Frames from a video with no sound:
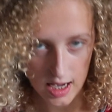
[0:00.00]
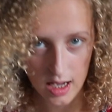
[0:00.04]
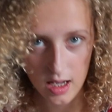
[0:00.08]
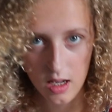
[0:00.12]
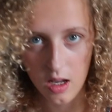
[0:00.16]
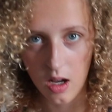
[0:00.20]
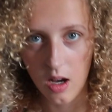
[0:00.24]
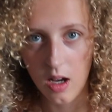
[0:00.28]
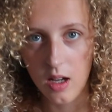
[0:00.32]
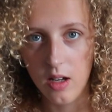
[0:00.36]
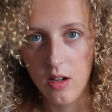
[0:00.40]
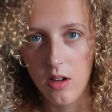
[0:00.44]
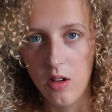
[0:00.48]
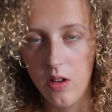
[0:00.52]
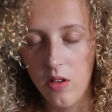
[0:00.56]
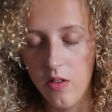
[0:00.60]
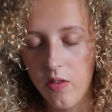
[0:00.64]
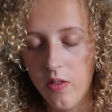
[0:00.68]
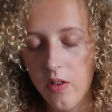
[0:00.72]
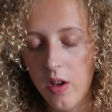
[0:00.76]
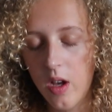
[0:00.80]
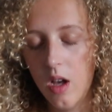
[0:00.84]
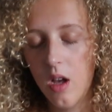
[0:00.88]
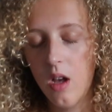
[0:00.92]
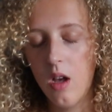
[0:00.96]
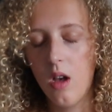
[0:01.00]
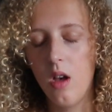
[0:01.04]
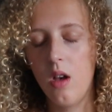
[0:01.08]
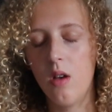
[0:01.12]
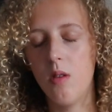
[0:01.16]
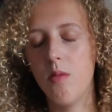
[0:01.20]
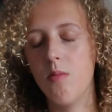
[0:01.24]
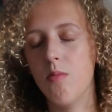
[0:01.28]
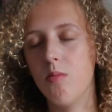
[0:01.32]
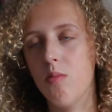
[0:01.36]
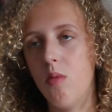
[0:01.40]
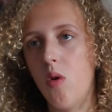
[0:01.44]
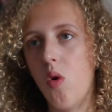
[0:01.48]
kind of
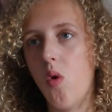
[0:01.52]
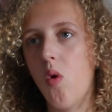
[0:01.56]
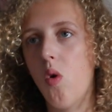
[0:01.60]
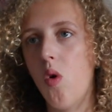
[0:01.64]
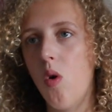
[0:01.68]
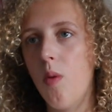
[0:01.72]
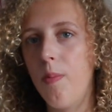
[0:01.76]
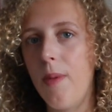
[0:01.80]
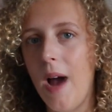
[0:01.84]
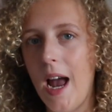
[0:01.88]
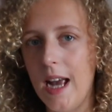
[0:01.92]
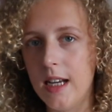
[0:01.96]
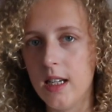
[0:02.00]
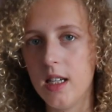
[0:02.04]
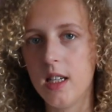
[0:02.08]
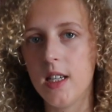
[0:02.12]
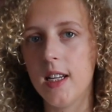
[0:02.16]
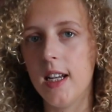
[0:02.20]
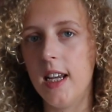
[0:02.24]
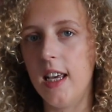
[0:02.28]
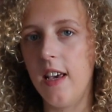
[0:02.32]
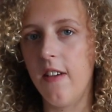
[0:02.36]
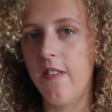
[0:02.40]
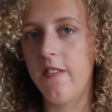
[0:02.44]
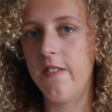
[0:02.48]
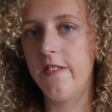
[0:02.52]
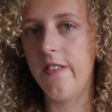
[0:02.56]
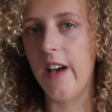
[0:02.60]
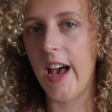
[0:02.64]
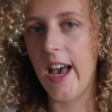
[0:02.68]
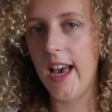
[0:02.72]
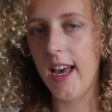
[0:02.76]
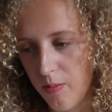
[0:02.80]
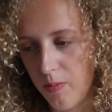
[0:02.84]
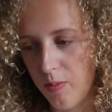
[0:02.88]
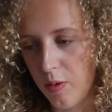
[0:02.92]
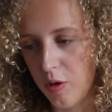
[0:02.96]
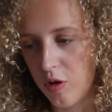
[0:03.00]
more painterly
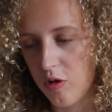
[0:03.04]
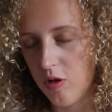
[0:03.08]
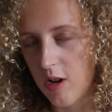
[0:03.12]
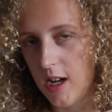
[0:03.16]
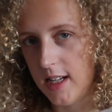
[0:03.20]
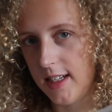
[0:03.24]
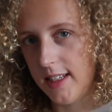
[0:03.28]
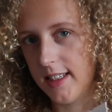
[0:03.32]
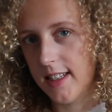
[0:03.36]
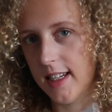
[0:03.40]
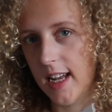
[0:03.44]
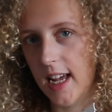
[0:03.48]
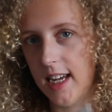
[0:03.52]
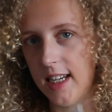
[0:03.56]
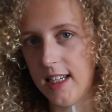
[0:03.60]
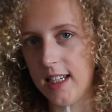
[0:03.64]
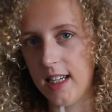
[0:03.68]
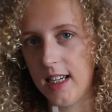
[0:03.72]
effect but translate it